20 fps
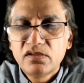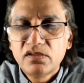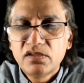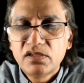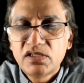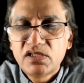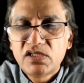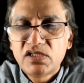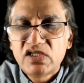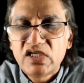
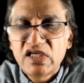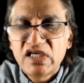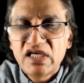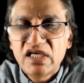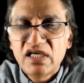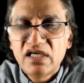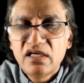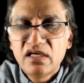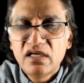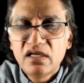
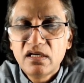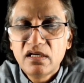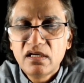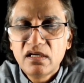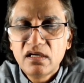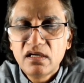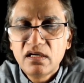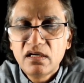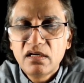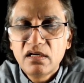See,
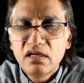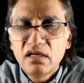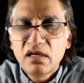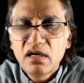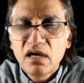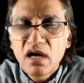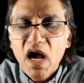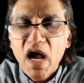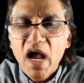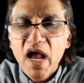
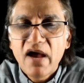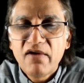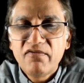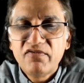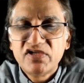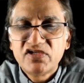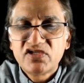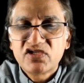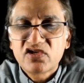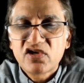I have
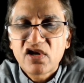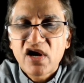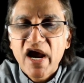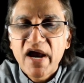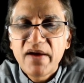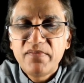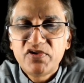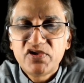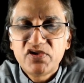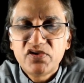
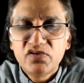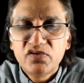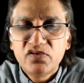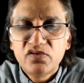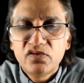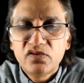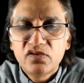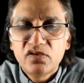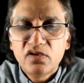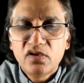inscribed
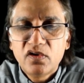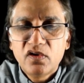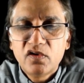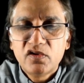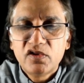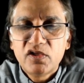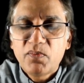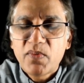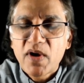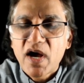you
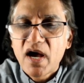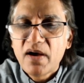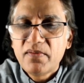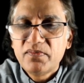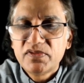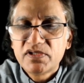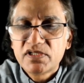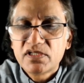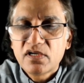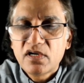on the
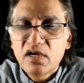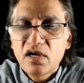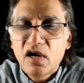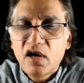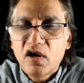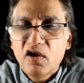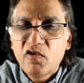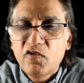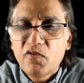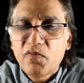palms
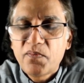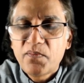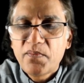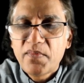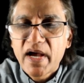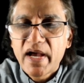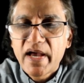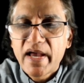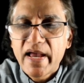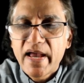of
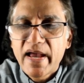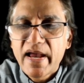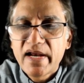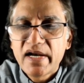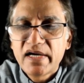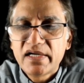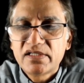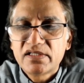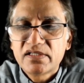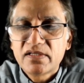my
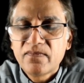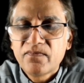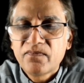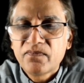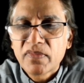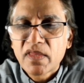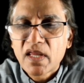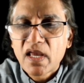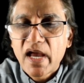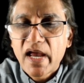hands.
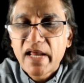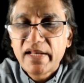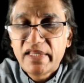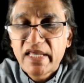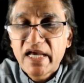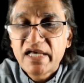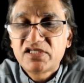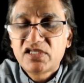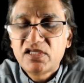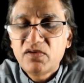And
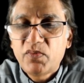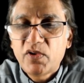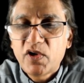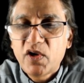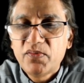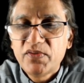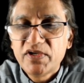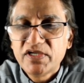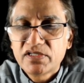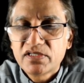that's the
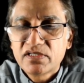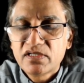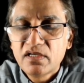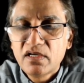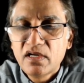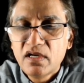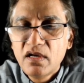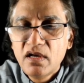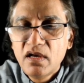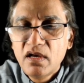promise
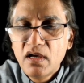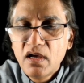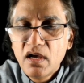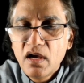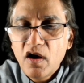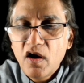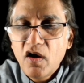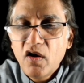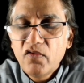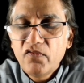
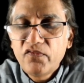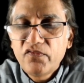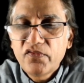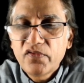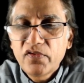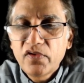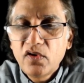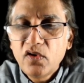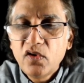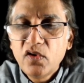of
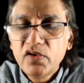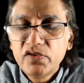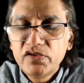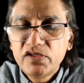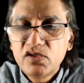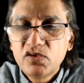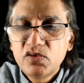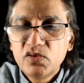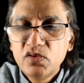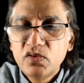God
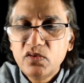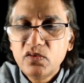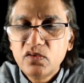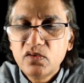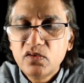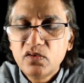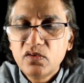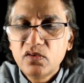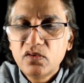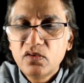to
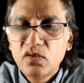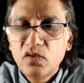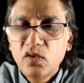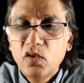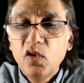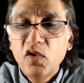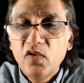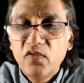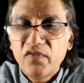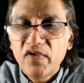
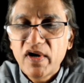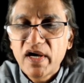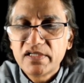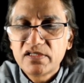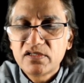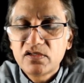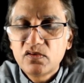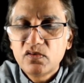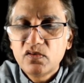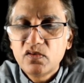all of
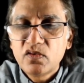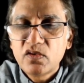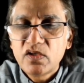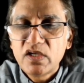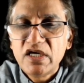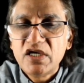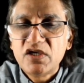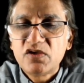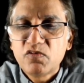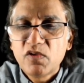us, to
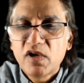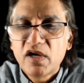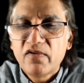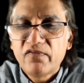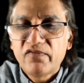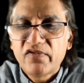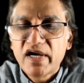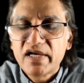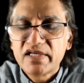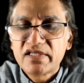each one
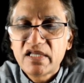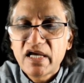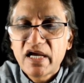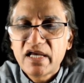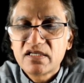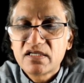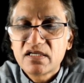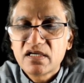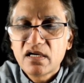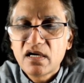of us,
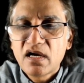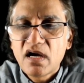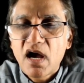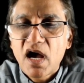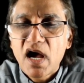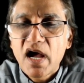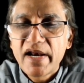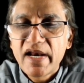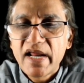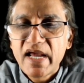that
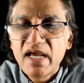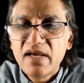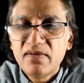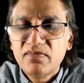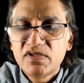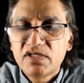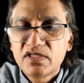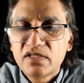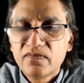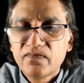our
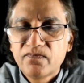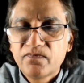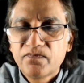names